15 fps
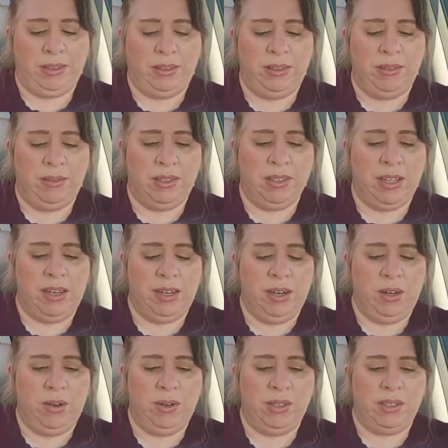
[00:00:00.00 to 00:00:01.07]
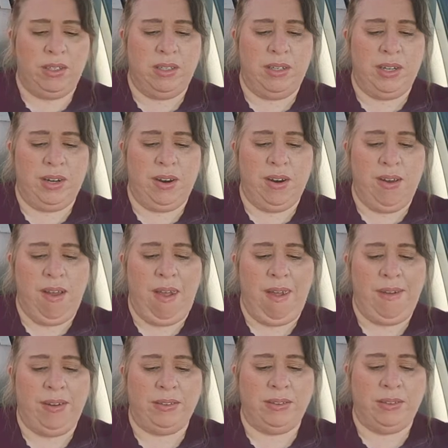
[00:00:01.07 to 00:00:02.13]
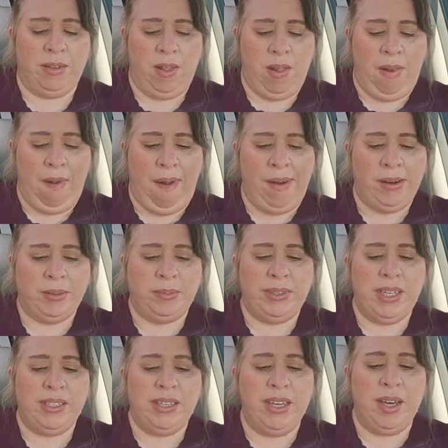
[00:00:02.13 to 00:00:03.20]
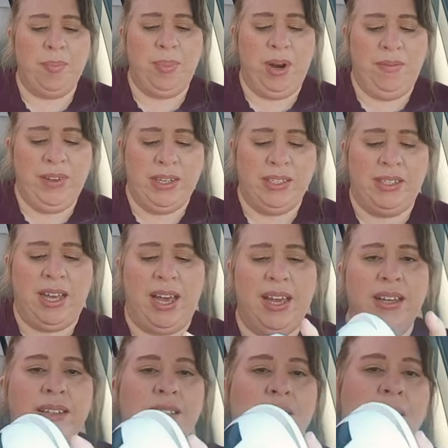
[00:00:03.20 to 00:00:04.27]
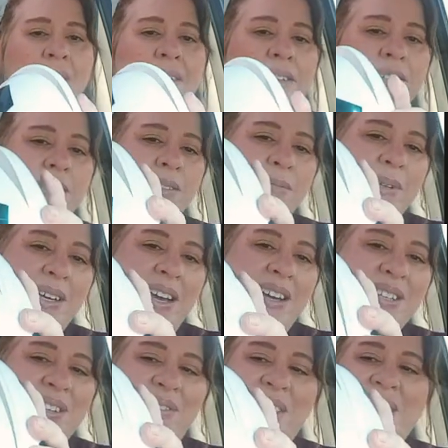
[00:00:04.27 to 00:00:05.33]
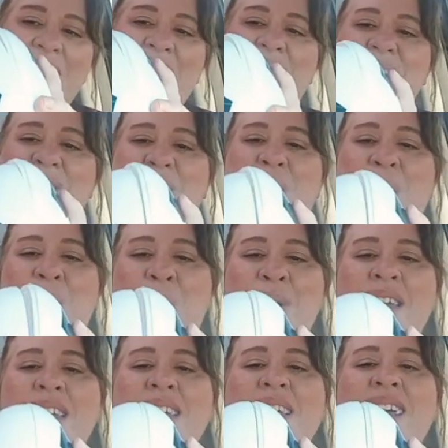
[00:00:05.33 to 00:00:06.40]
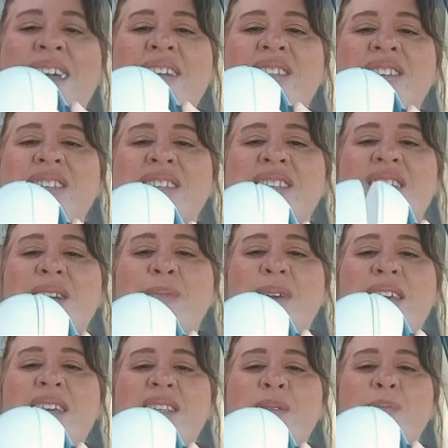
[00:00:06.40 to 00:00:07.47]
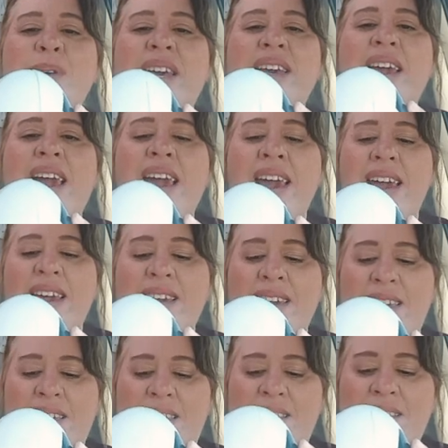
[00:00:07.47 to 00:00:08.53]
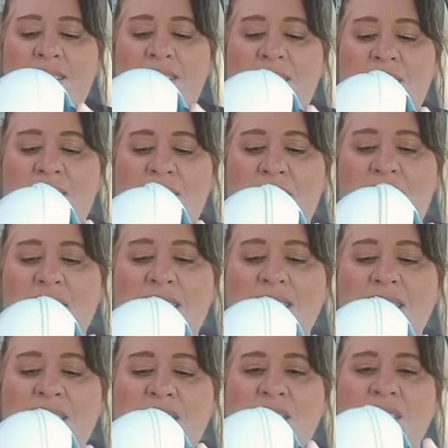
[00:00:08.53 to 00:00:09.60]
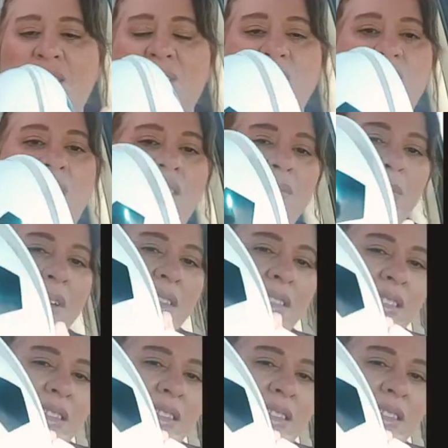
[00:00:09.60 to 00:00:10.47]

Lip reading: And it's not gonna go because the sticker. But that's like a perfect size. Oh my gosh, if I can get it to go. This is gonna be his big egg, and I gotta take the stickers off, but